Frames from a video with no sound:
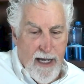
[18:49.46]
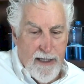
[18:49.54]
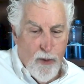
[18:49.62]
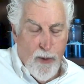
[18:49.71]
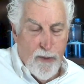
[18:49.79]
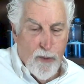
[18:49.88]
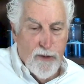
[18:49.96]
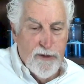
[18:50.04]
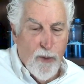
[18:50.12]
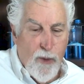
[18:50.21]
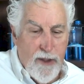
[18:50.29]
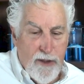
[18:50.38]
quit
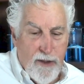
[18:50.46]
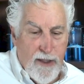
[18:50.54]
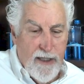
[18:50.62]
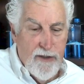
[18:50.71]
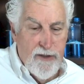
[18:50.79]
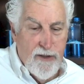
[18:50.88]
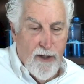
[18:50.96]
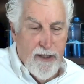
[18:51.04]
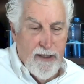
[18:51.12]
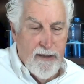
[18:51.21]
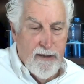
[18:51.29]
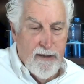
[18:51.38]
Worlds of Wonder and
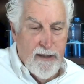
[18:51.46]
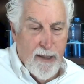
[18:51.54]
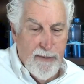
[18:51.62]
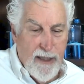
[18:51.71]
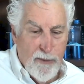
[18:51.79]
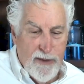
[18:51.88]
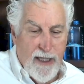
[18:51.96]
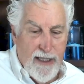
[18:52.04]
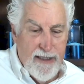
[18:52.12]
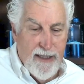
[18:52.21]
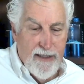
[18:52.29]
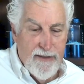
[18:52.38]
started coming up with
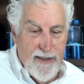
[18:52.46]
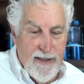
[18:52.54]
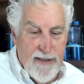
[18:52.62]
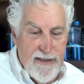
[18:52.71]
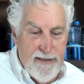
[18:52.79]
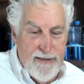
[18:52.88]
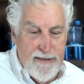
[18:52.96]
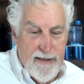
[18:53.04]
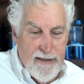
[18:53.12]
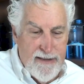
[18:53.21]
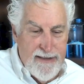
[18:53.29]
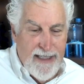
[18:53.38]
ideas and
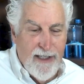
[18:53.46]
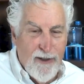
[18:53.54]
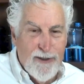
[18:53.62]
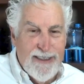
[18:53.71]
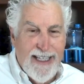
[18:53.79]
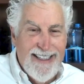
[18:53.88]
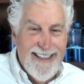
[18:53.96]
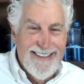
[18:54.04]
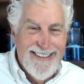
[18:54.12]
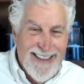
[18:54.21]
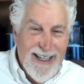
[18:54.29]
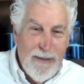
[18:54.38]
sending those
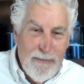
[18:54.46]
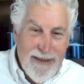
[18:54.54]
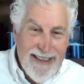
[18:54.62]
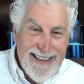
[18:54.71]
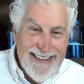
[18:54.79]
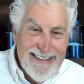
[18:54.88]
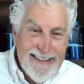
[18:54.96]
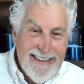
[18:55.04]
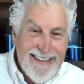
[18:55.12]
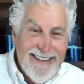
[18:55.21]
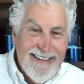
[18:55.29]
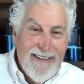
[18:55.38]
ideas to companies.
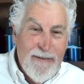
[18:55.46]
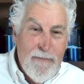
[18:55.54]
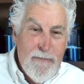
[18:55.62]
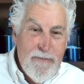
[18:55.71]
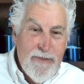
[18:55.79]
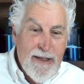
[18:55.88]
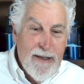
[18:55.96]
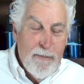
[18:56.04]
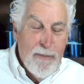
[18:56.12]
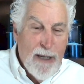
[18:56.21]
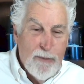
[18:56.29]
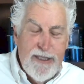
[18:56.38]

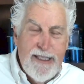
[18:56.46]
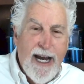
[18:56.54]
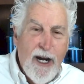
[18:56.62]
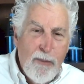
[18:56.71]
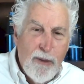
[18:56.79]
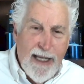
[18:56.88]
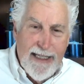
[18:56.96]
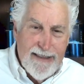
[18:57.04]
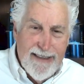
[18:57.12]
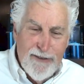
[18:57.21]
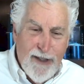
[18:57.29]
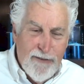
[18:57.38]
But I was terrible at
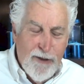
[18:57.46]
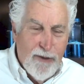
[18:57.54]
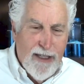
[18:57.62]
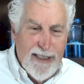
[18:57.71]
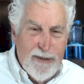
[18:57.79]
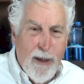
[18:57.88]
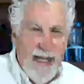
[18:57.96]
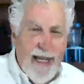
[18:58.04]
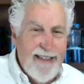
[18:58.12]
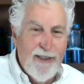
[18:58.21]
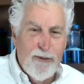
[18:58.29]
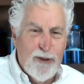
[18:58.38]
this. You have to realize my
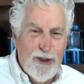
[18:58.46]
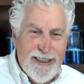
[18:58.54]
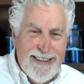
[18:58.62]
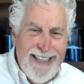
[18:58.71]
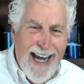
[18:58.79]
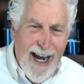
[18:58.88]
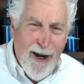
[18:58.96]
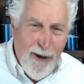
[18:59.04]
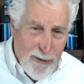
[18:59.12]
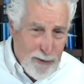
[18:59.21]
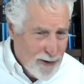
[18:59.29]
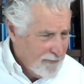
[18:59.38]
ideas were just
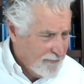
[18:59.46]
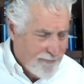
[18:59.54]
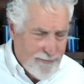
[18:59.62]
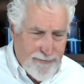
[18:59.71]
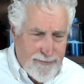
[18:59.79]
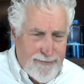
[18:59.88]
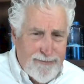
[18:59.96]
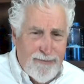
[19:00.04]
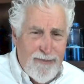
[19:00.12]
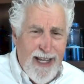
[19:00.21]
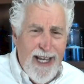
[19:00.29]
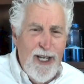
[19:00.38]
terrible.
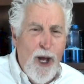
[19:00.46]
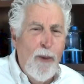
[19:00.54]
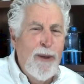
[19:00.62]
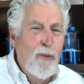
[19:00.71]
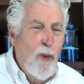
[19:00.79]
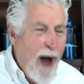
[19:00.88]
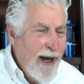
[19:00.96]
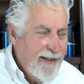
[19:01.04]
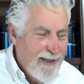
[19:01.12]
And no one wanted